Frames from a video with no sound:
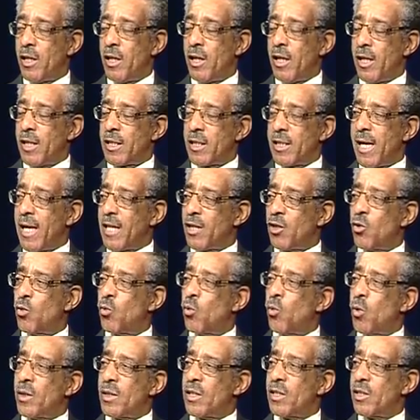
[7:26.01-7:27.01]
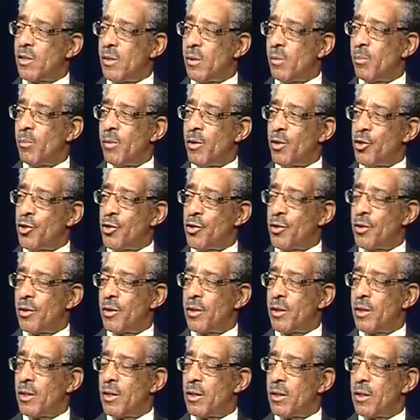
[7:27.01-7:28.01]
Exactly what is the mission
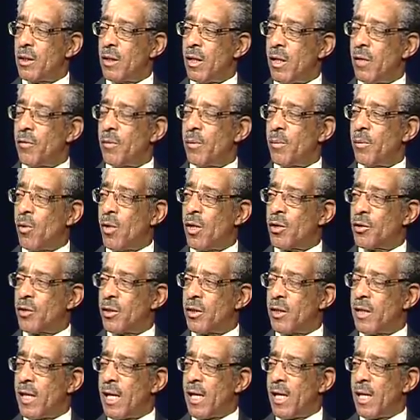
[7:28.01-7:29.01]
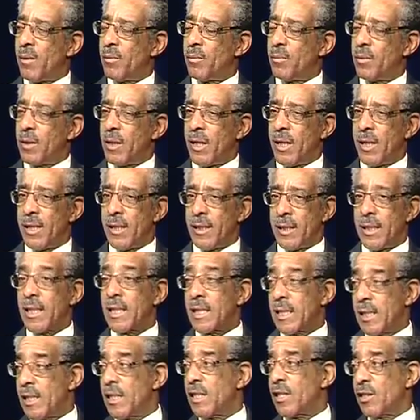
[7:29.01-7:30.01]
of the March of Dimes as it
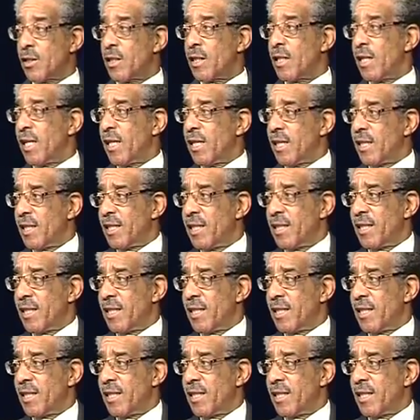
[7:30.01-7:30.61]
exists today?